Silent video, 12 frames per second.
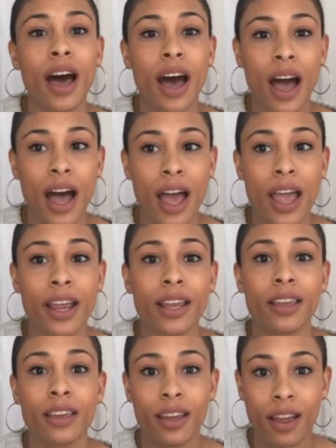
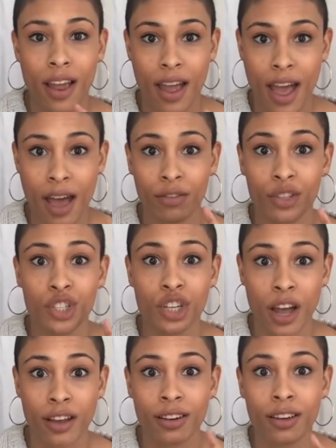I have a
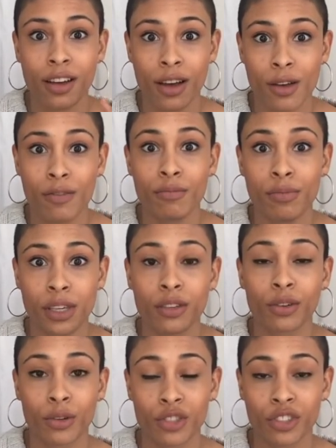shot of me
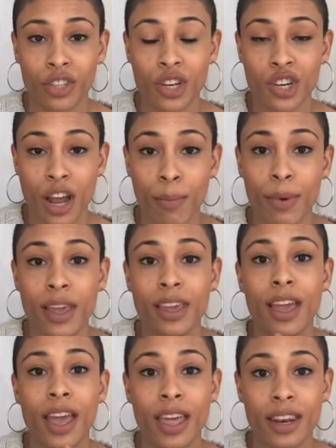grocery
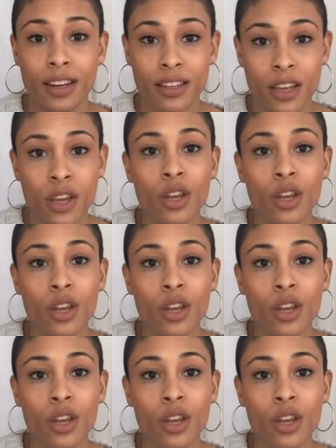shopping and